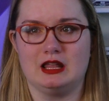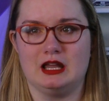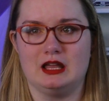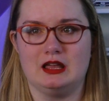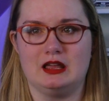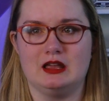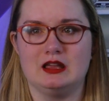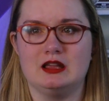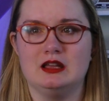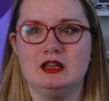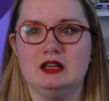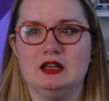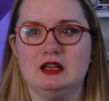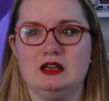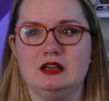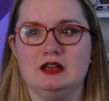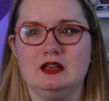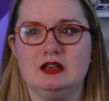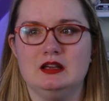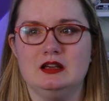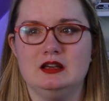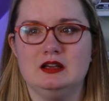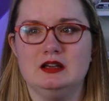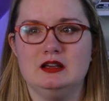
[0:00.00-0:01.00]
like
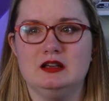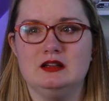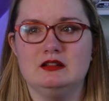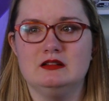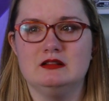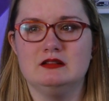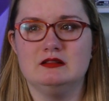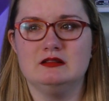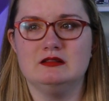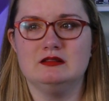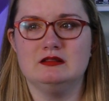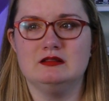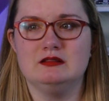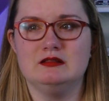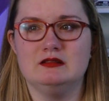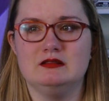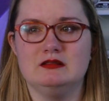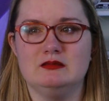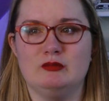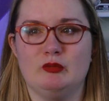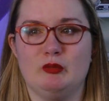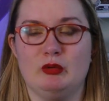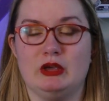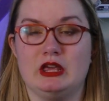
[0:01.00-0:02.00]

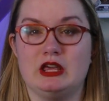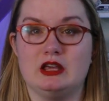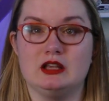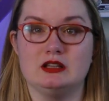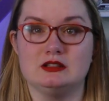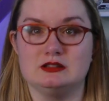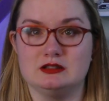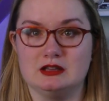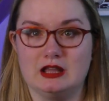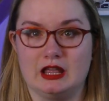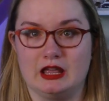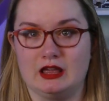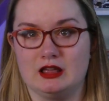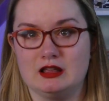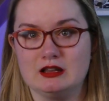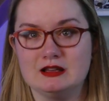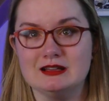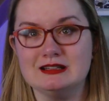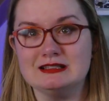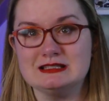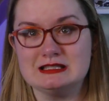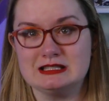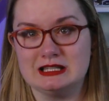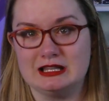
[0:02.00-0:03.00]
we could
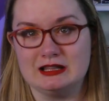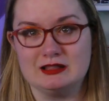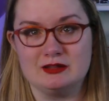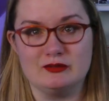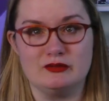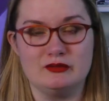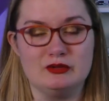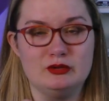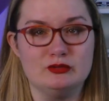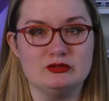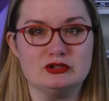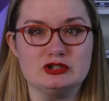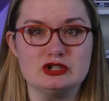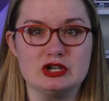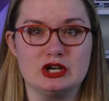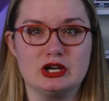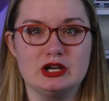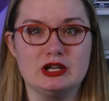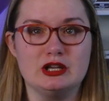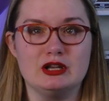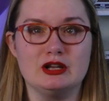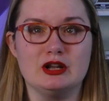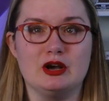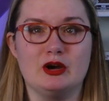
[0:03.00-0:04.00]
like see the
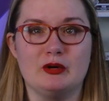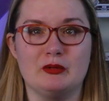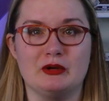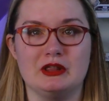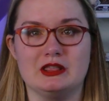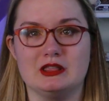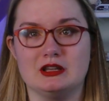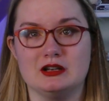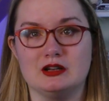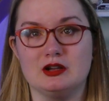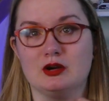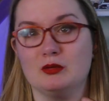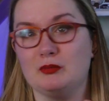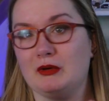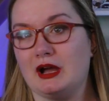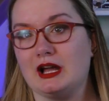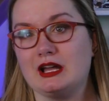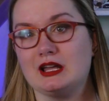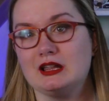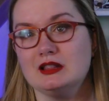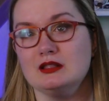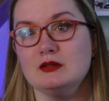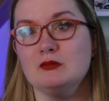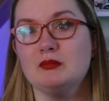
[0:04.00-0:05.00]
future, you know, and then go
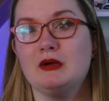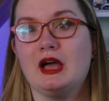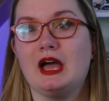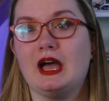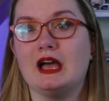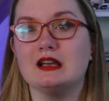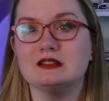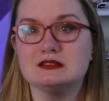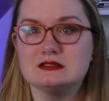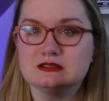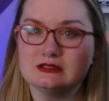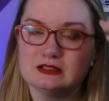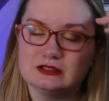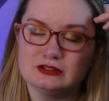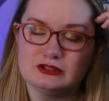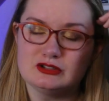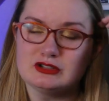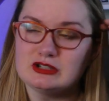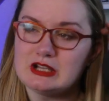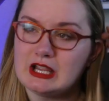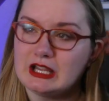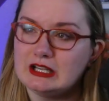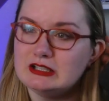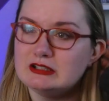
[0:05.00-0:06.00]
back in the past and
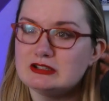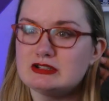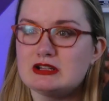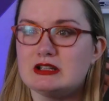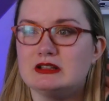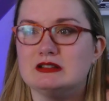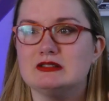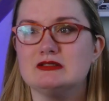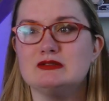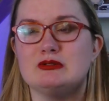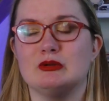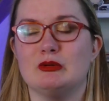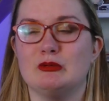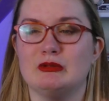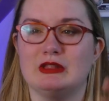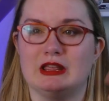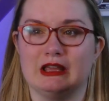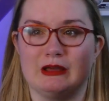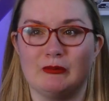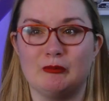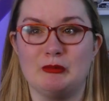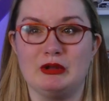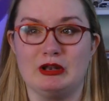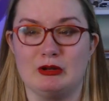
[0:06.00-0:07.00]
change it so
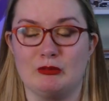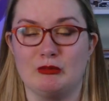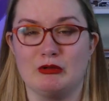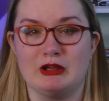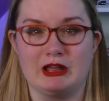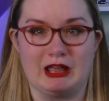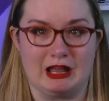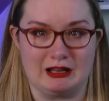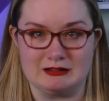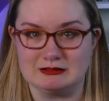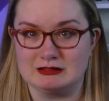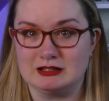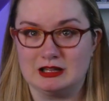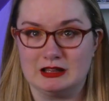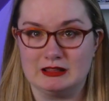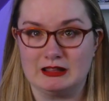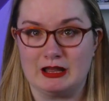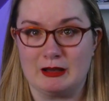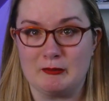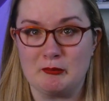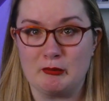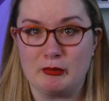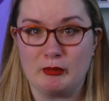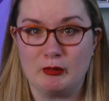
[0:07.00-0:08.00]
like we don't get to
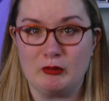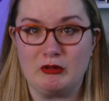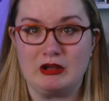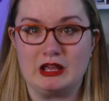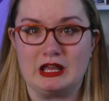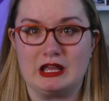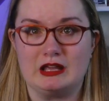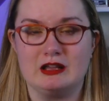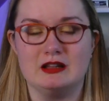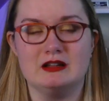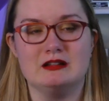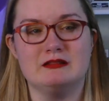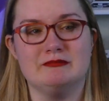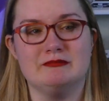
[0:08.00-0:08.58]
that point.